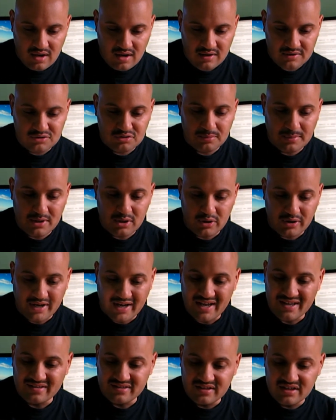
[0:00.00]
uh, to be able
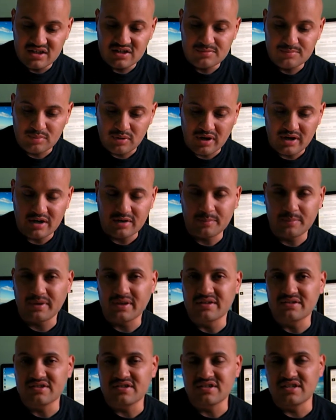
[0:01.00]
to get this
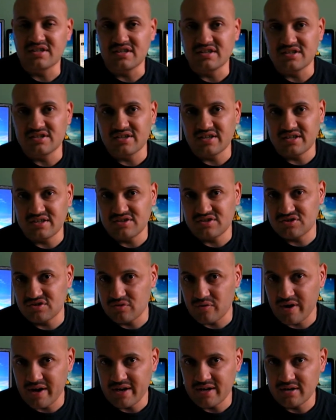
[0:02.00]
product is it is,
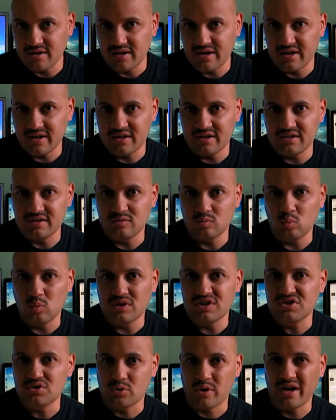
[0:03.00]
it's great. And
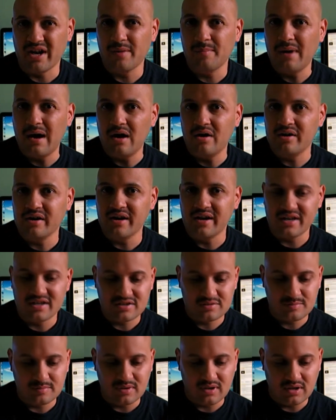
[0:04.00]
what's great about it
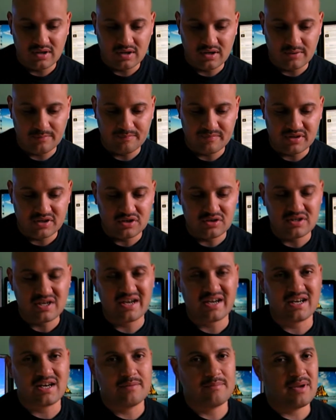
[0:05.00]
is um, you're
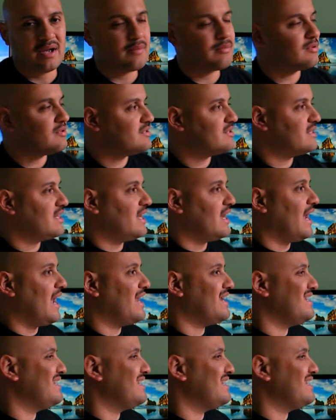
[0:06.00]
not going to be able to see